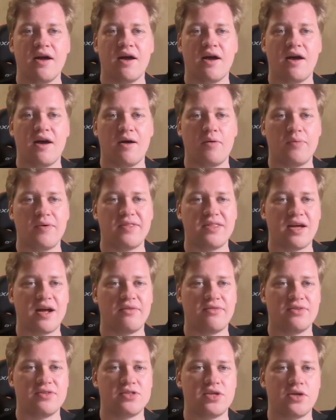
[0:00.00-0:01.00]
with
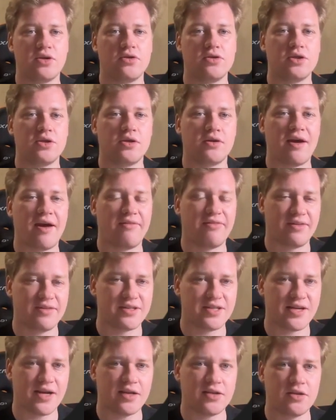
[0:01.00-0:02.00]

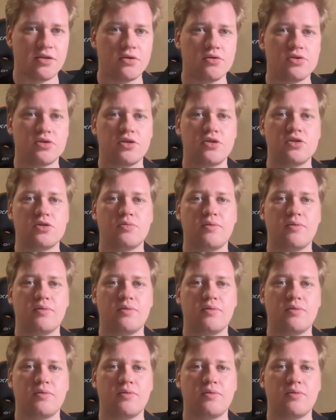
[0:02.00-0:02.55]
authenticated users,